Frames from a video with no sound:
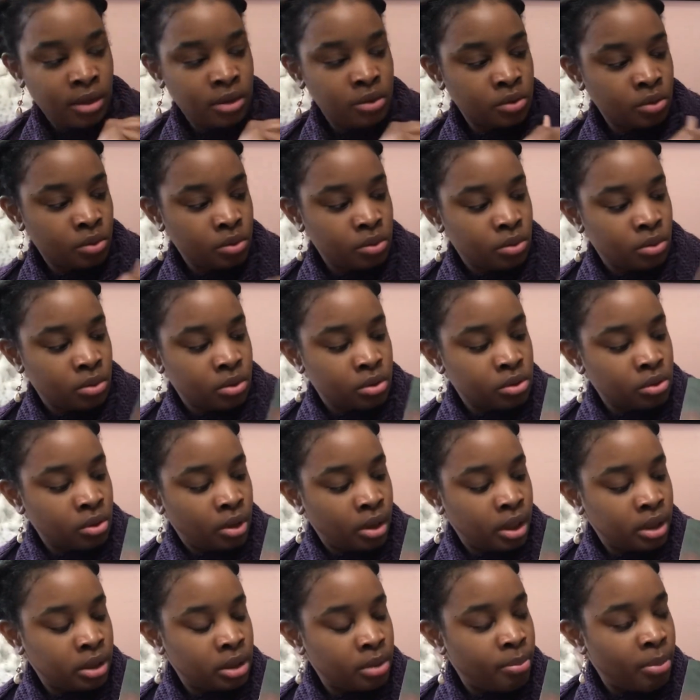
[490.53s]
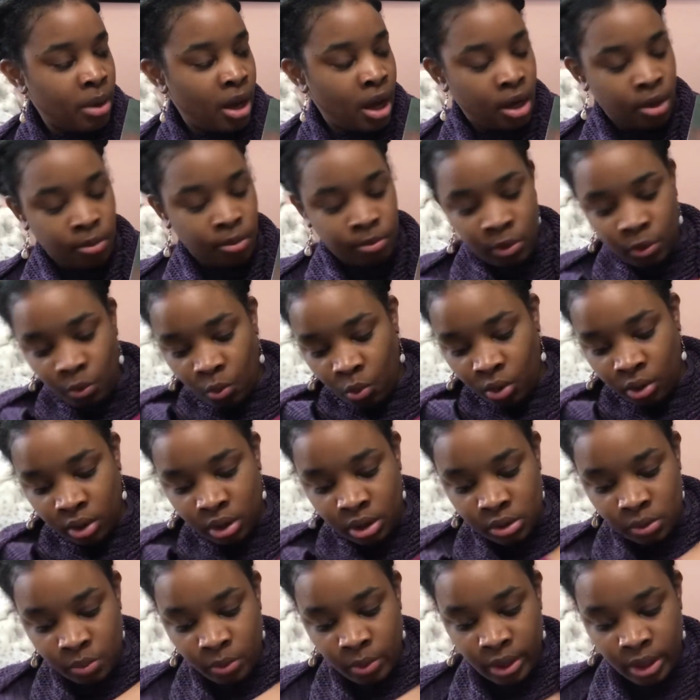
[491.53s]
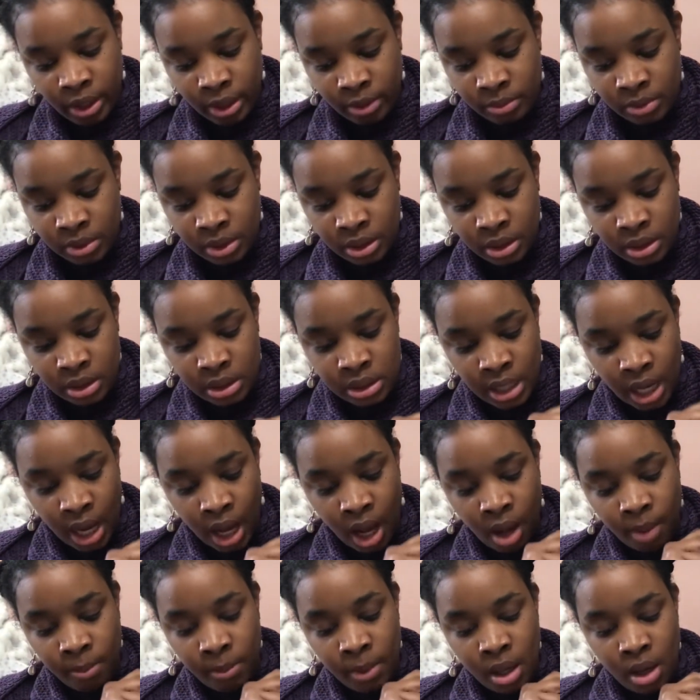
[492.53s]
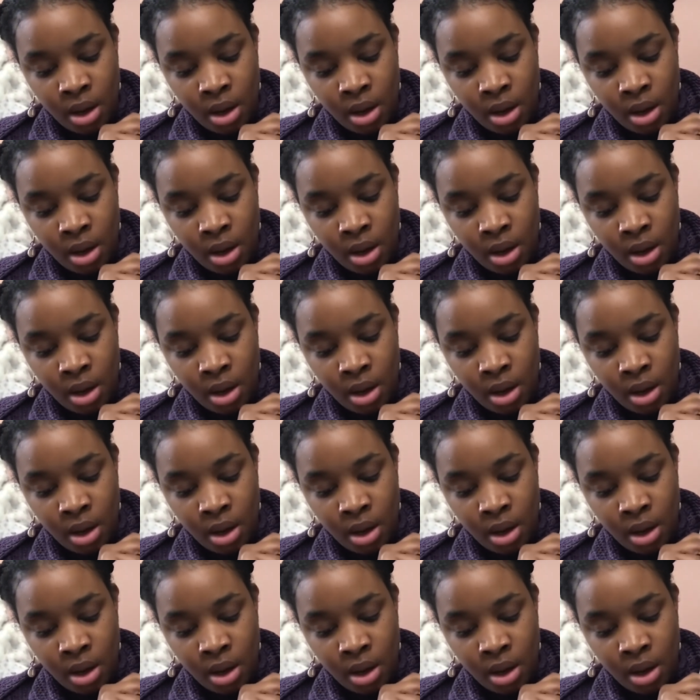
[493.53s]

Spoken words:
So it's going to start at the bottom and work its way up to the top.